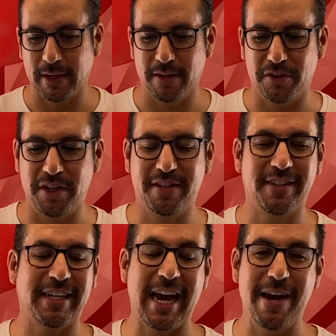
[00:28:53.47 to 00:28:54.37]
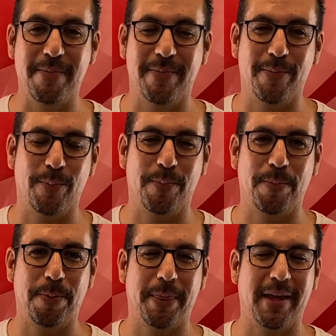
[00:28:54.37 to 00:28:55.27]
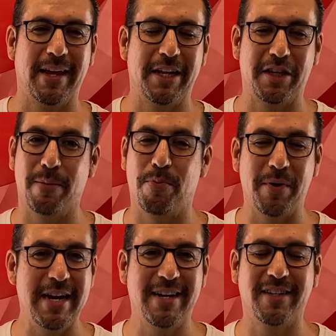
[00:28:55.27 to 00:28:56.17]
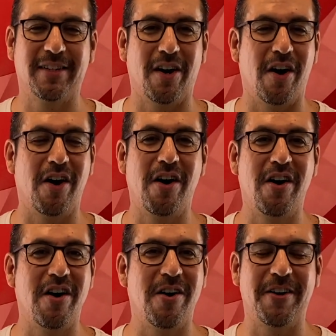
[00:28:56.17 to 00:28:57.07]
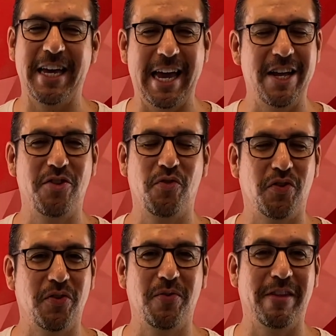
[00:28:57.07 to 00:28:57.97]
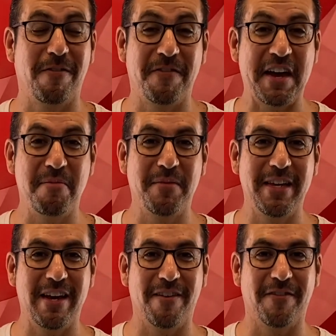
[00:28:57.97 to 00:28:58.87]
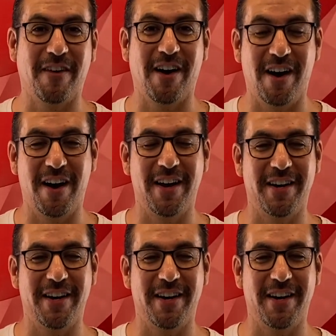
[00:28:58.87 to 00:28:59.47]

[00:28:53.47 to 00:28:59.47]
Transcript: Jesus came to bring us all into the family of God.